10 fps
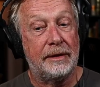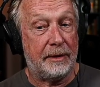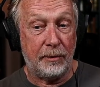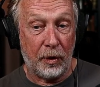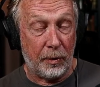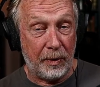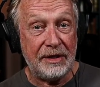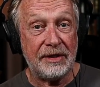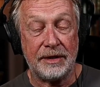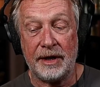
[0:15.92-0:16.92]
in more
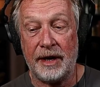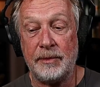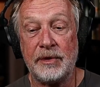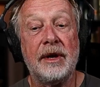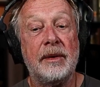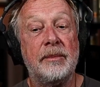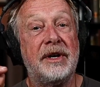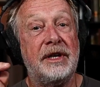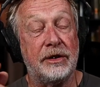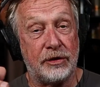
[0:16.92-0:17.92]
recent times,
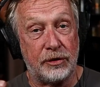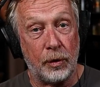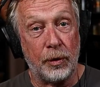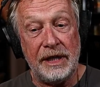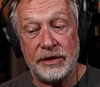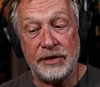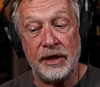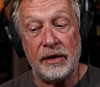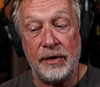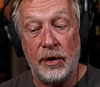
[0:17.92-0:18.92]
but in the story
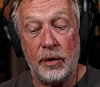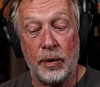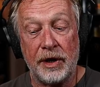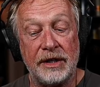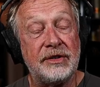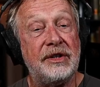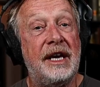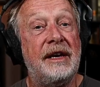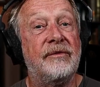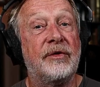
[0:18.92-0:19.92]
itself, we're going to
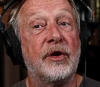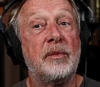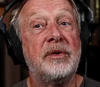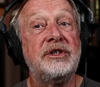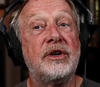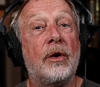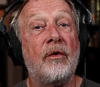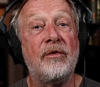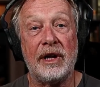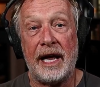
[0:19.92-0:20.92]
see a verbiage
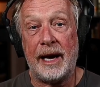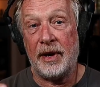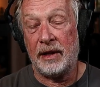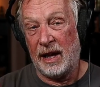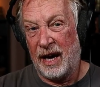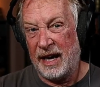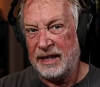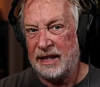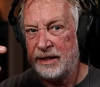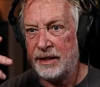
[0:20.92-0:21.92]
overlap, a
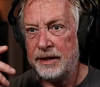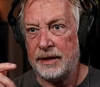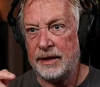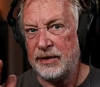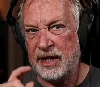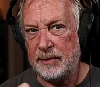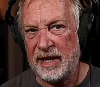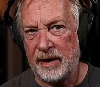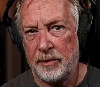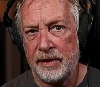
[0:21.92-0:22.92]
line that seems
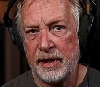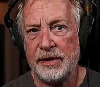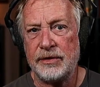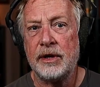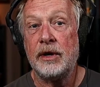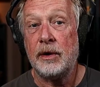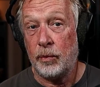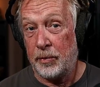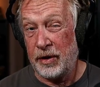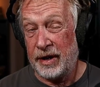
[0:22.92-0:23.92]
out of place.
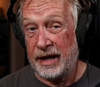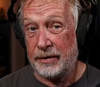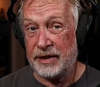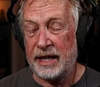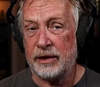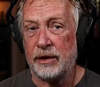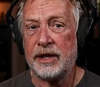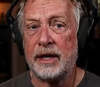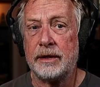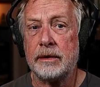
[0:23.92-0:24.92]
We'll pull it out and take a
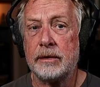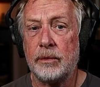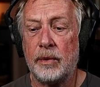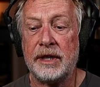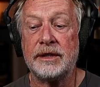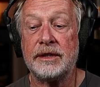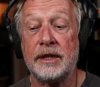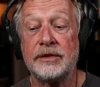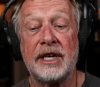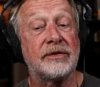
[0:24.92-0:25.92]
look at what it
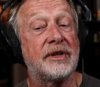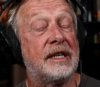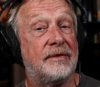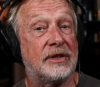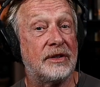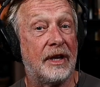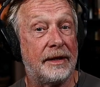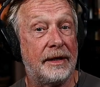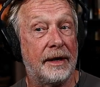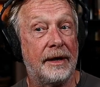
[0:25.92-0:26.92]
uh, sounds like if it's
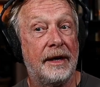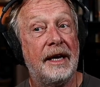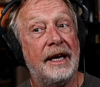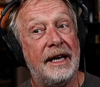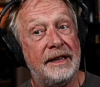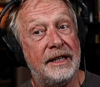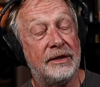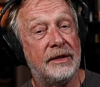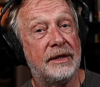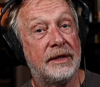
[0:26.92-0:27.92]
not there. And then